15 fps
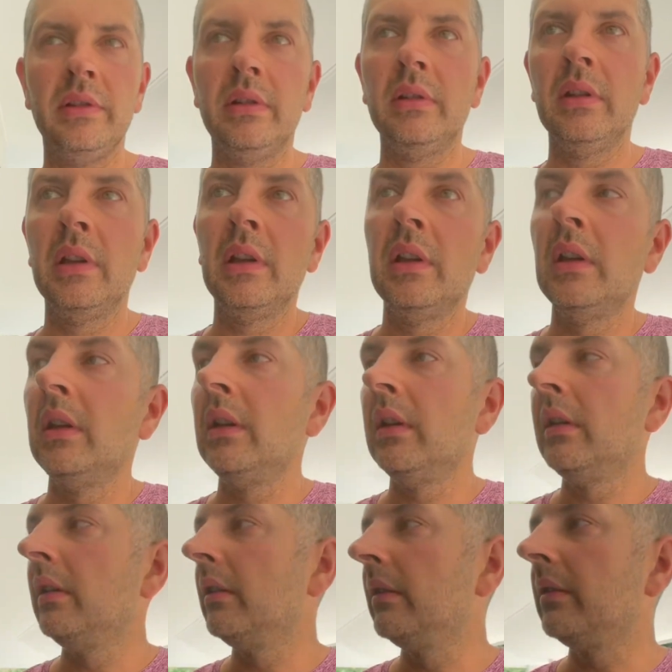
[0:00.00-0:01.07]
And
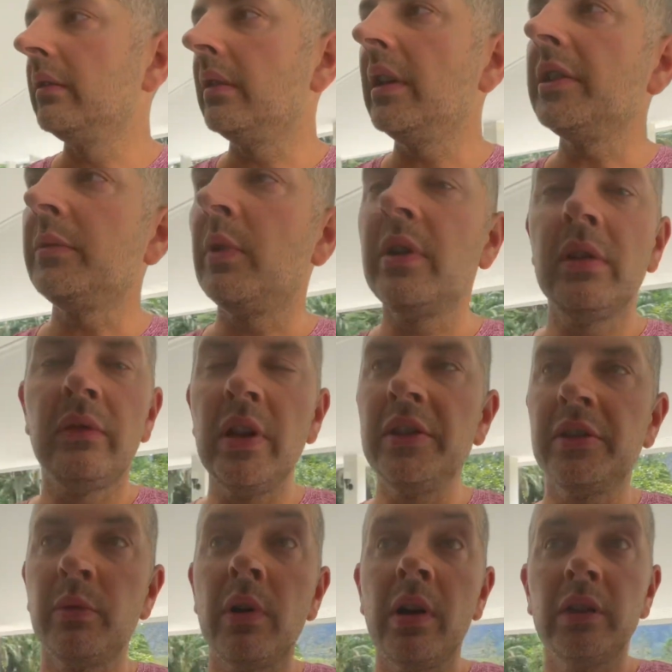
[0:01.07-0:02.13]
so that's one of the
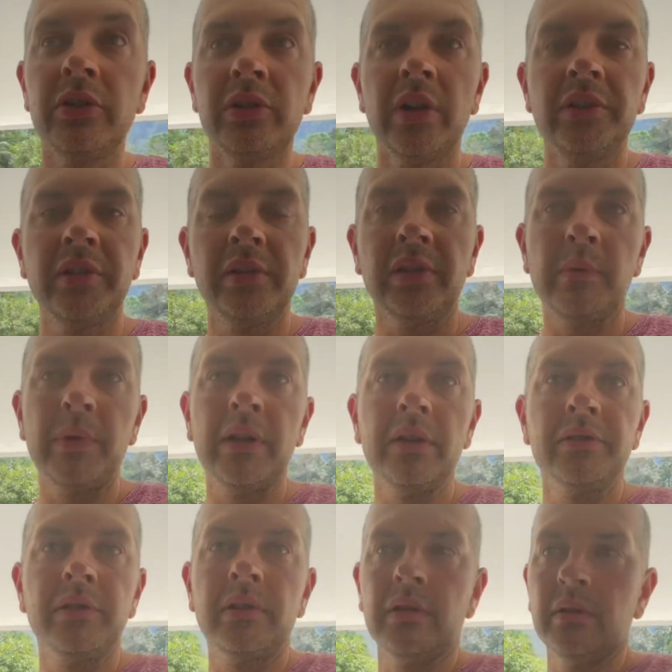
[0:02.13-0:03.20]
reasons why I trusted someone else
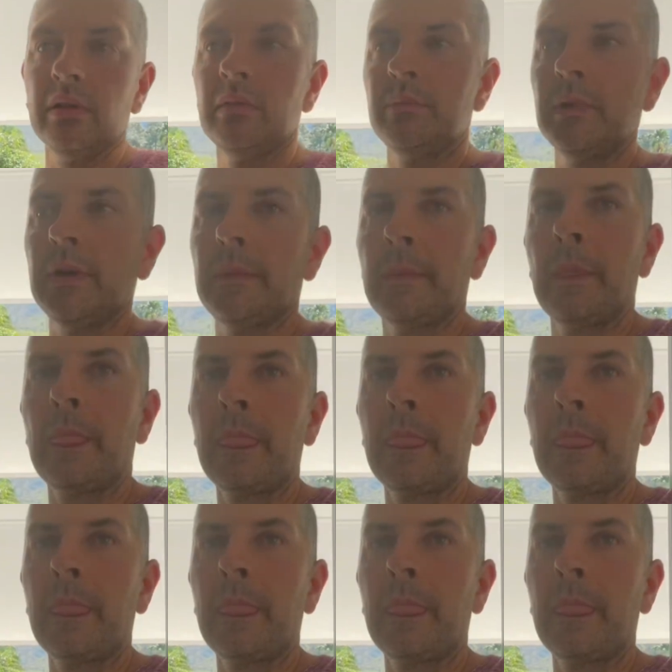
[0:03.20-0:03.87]
to do it. But